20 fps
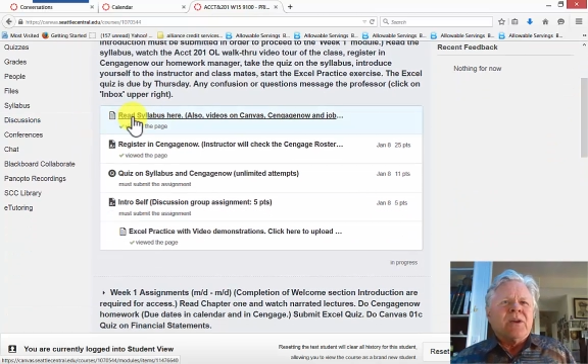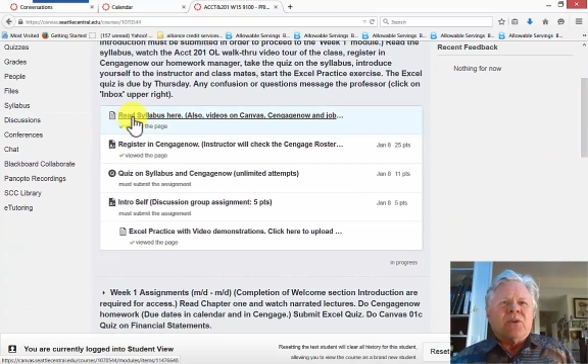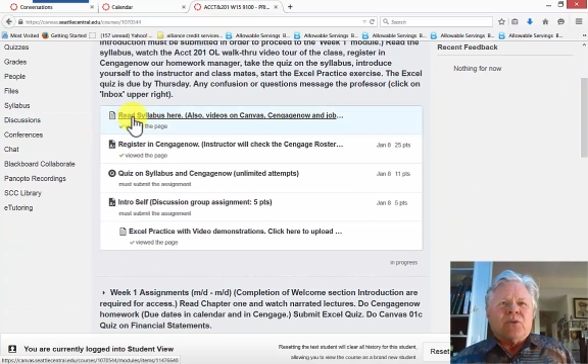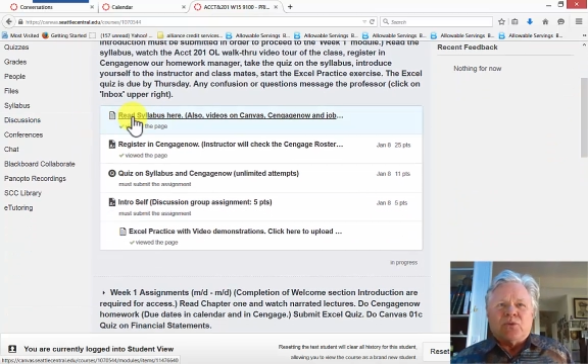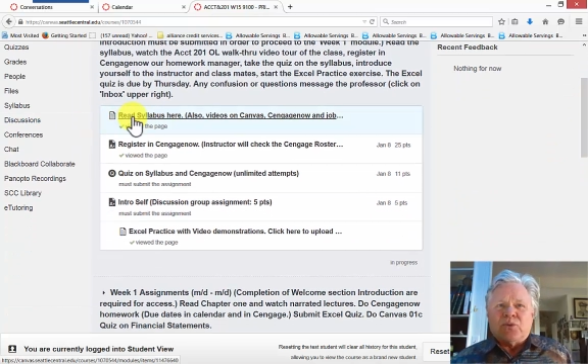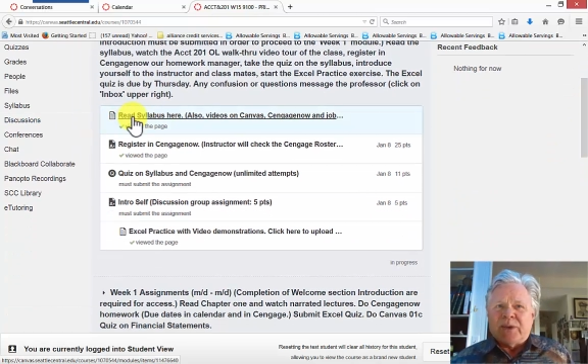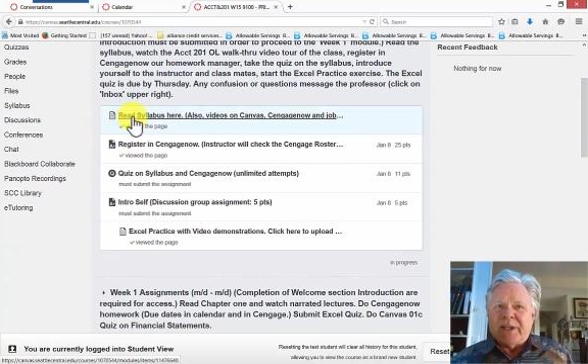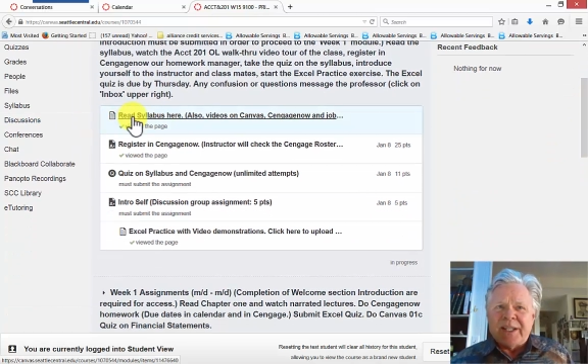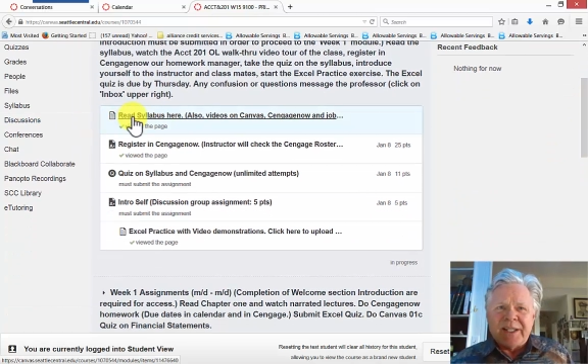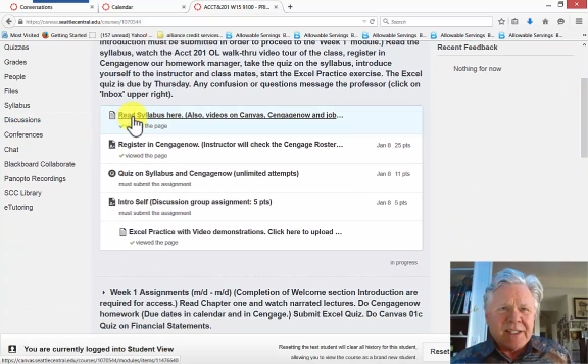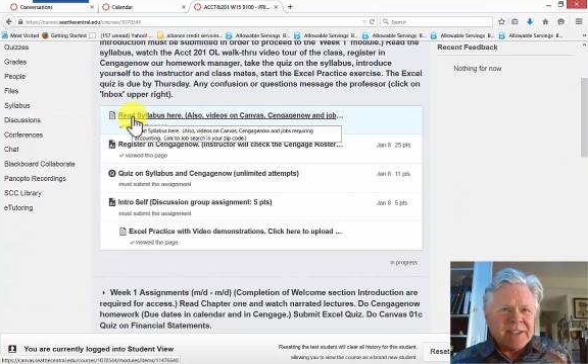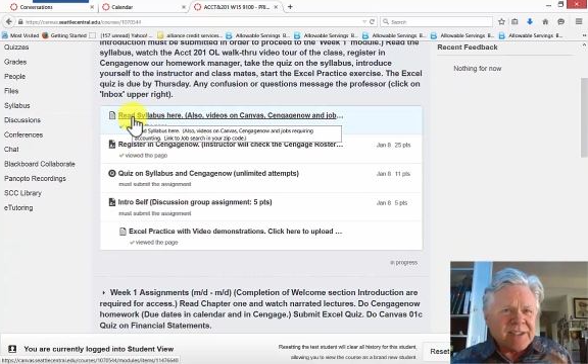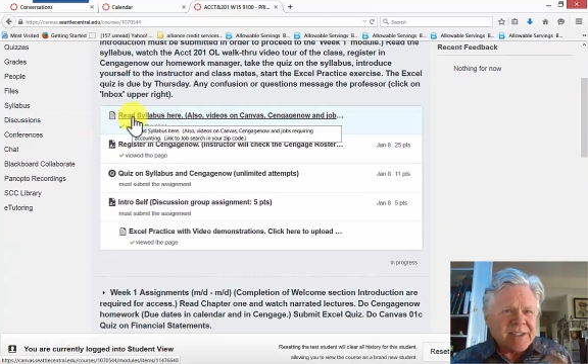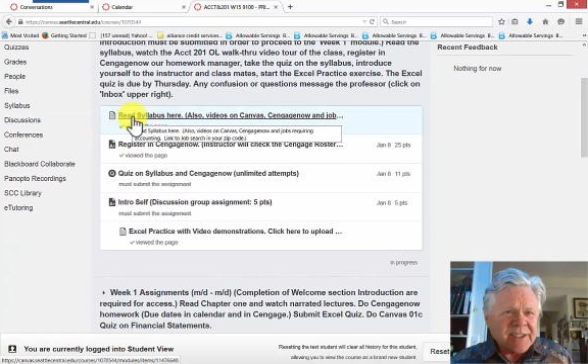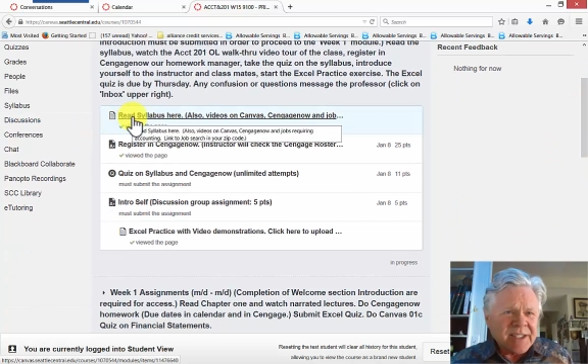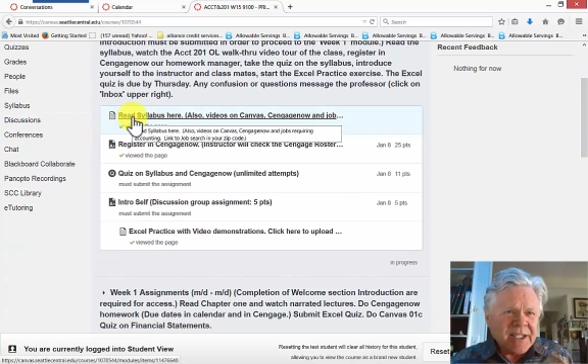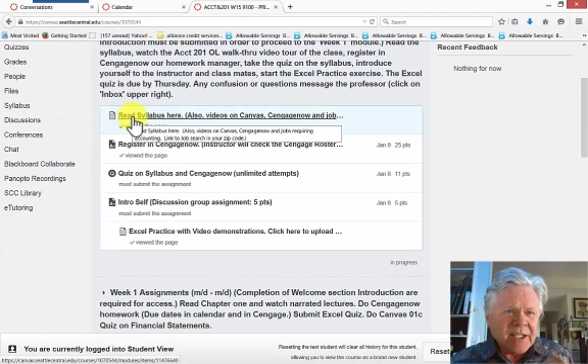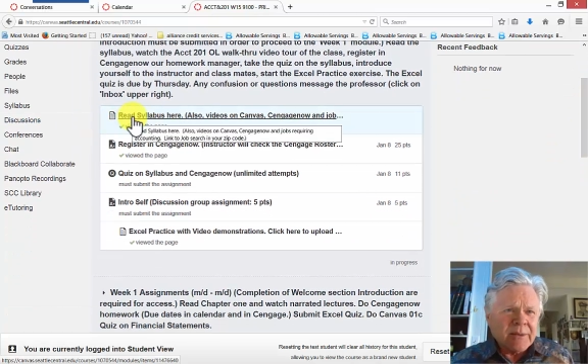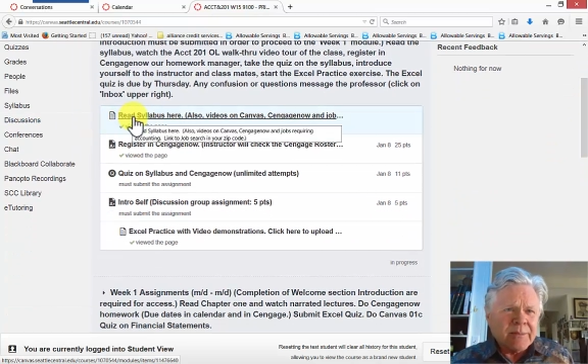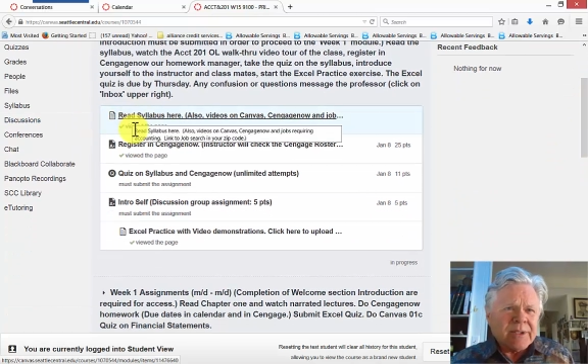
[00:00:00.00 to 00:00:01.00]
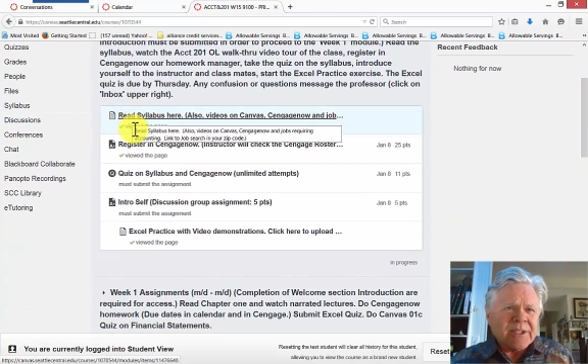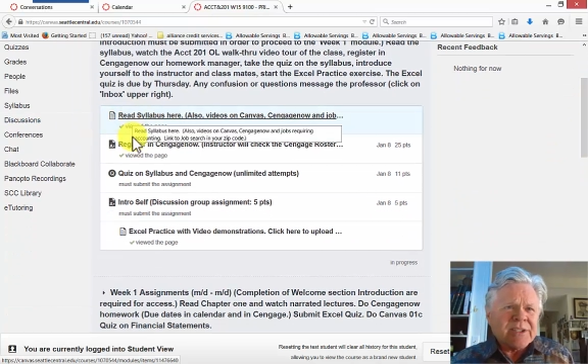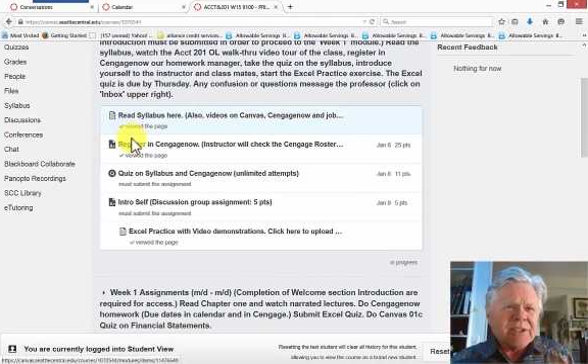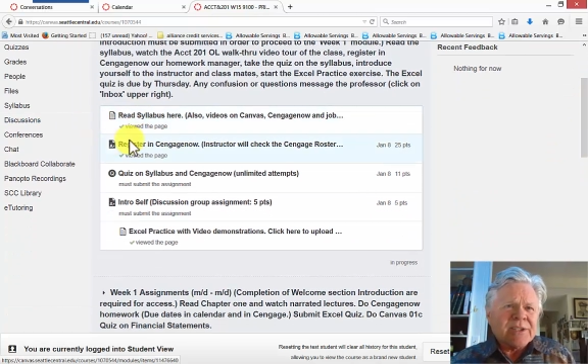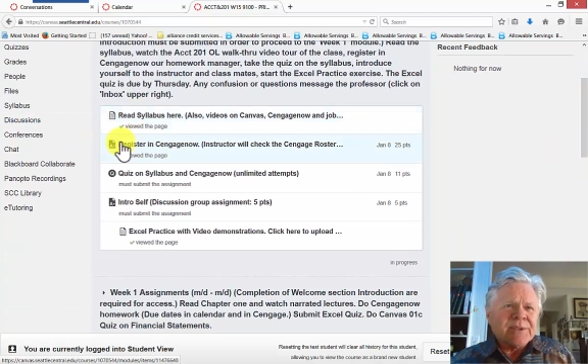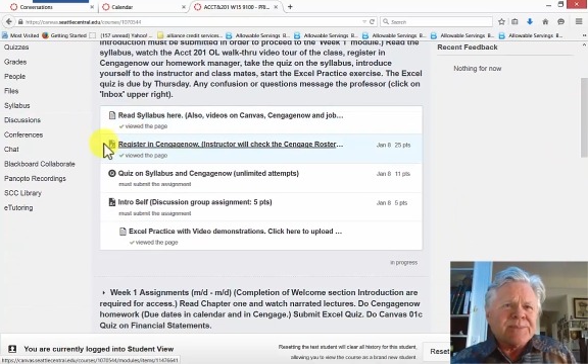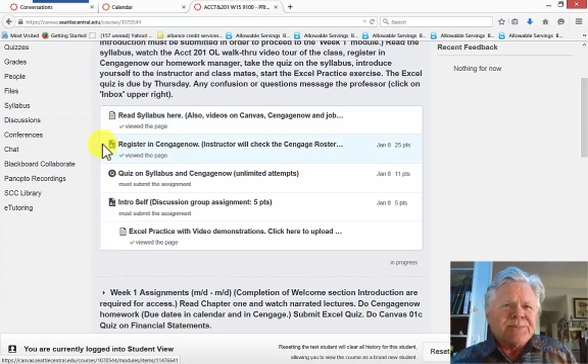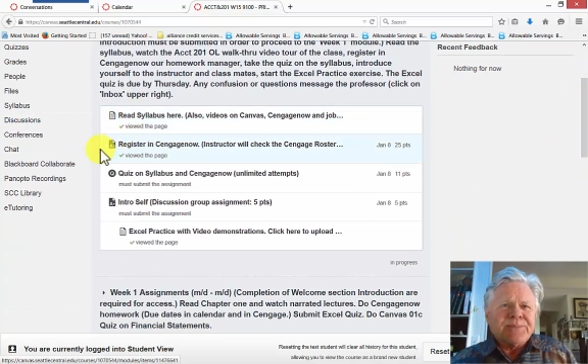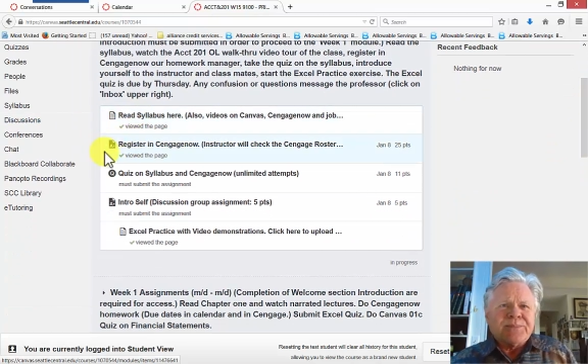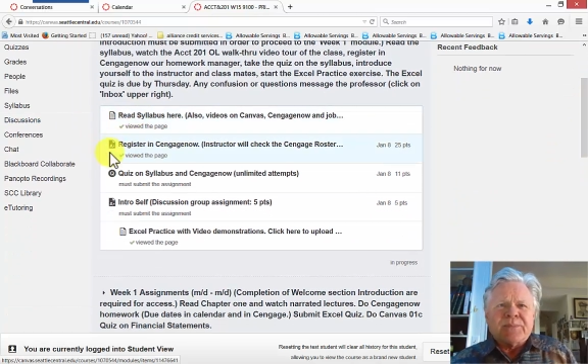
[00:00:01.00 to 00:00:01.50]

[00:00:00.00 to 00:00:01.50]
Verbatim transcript: Read the syllabus.